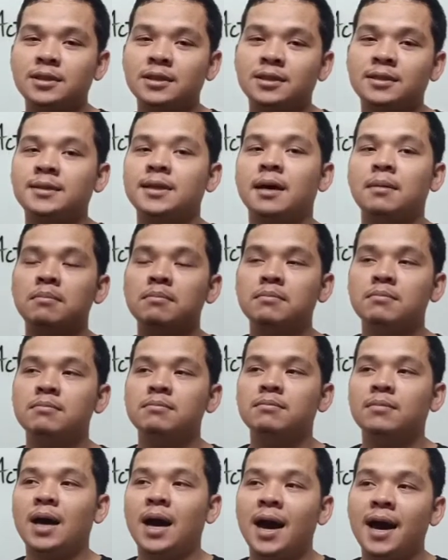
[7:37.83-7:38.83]

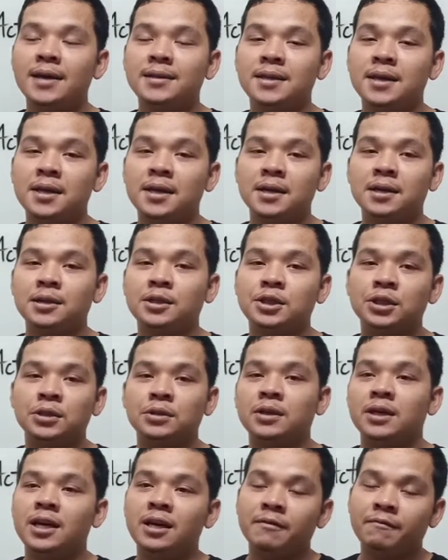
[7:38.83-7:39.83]
some idea to
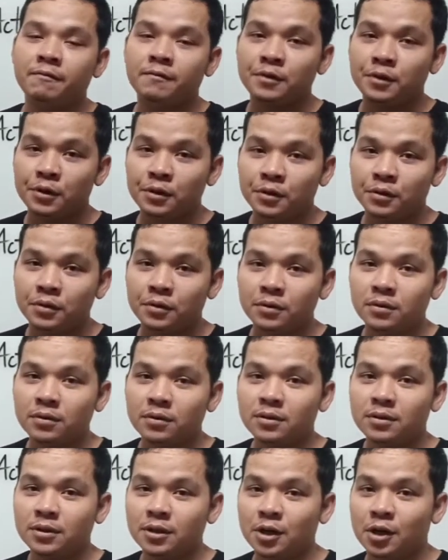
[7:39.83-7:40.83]
give
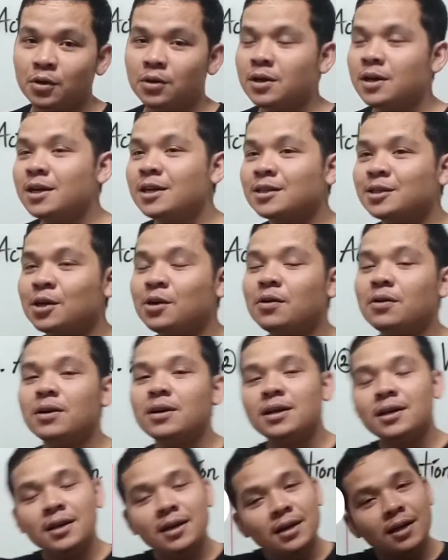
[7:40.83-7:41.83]
you, you know.
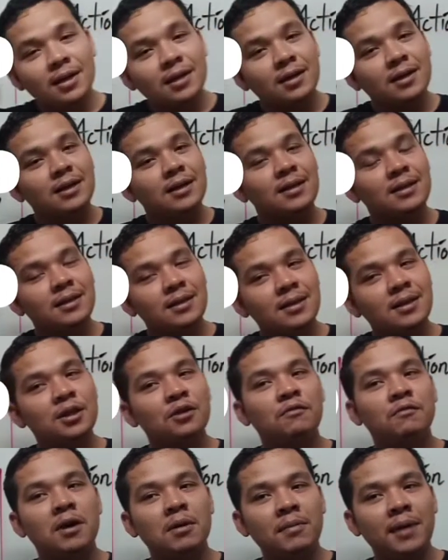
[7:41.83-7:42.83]
So
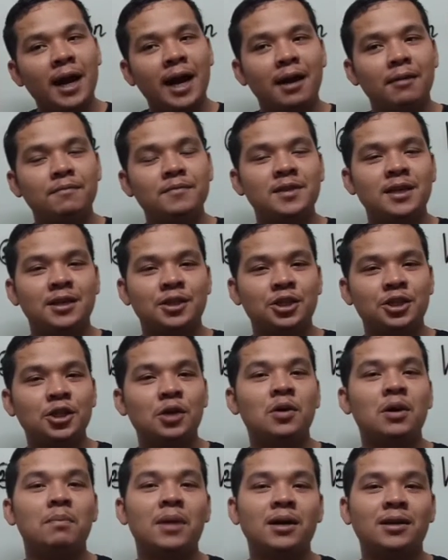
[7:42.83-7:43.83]
the verb have just
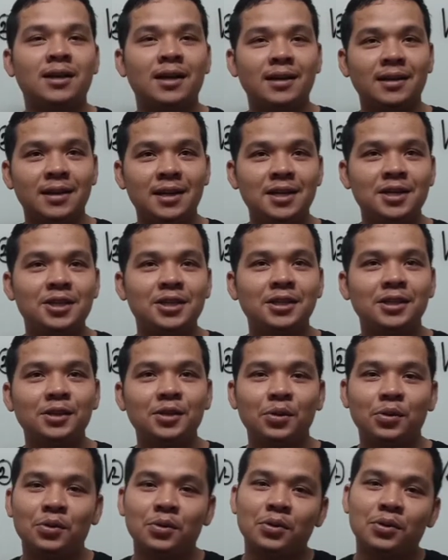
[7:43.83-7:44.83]
show about
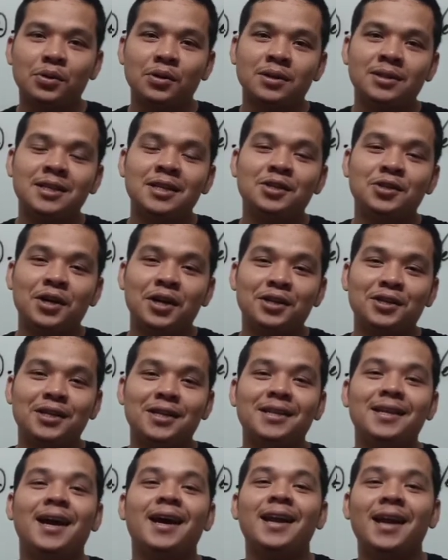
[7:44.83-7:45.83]
condition or
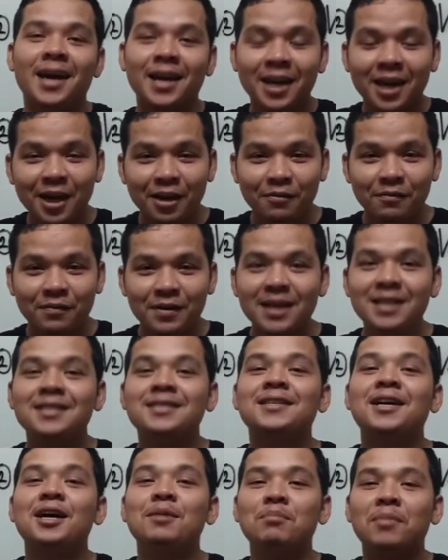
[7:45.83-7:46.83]
situation that I have
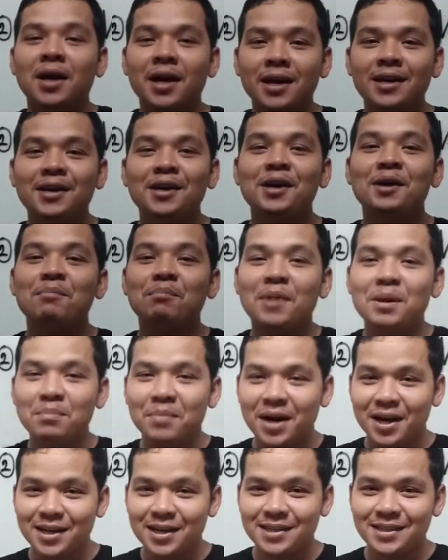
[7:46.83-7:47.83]
inside my
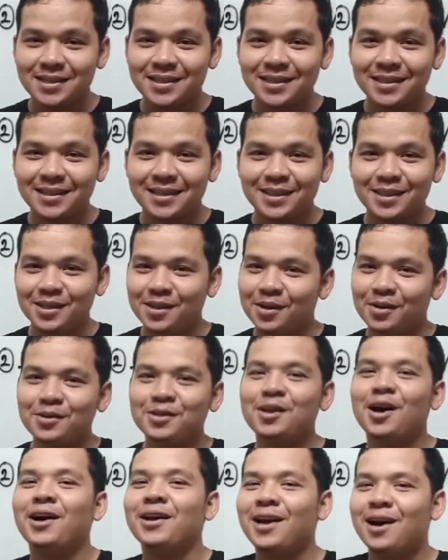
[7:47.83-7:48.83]
mind, you know,
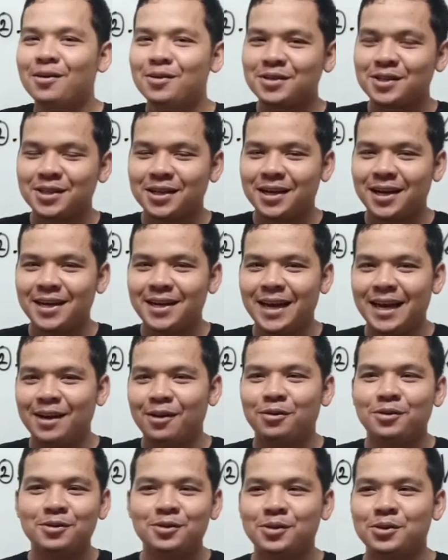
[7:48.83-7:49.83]
not outside, and
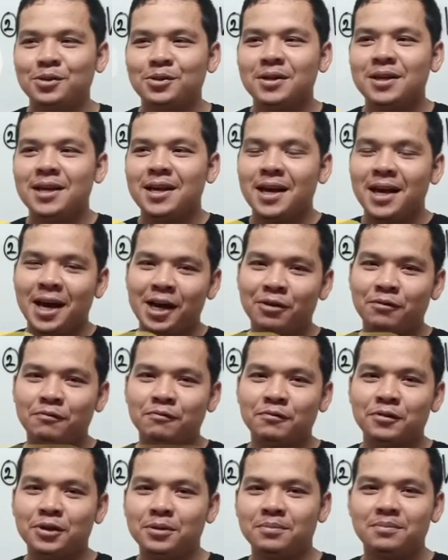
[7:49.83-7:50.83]
also
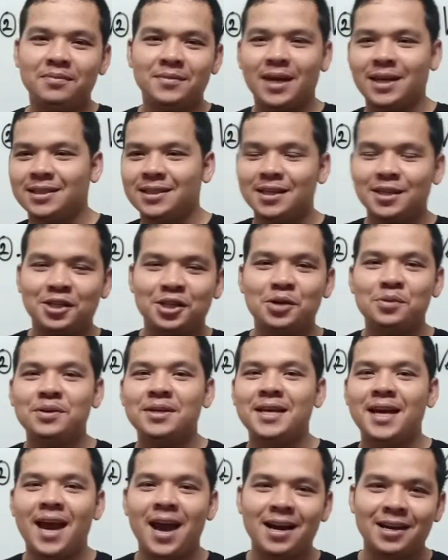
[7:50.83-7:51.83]
have verb doesn't show
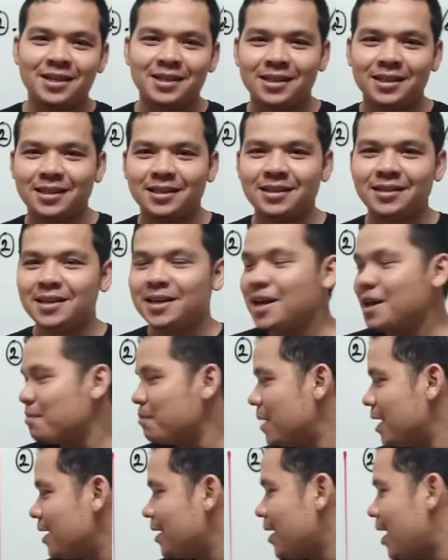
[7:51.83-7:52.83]
the action.
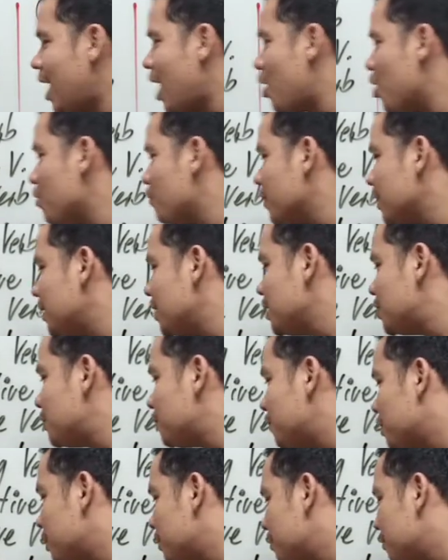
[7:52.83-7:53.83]
But however, this
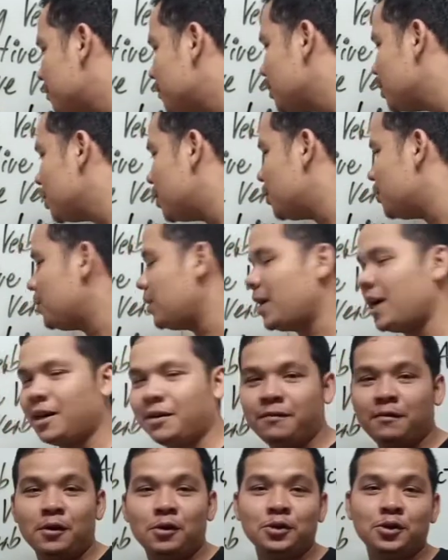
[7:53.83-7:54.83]
verb, you know,
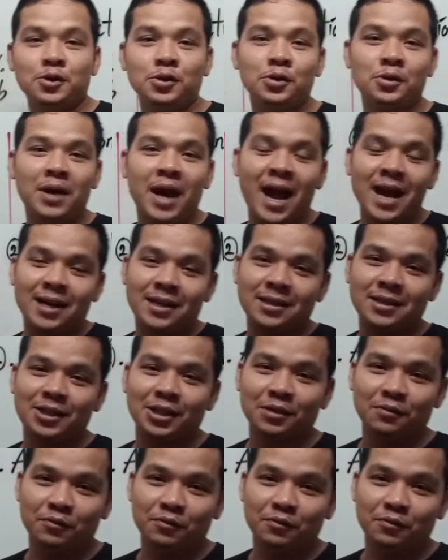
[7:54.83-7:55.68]
have also action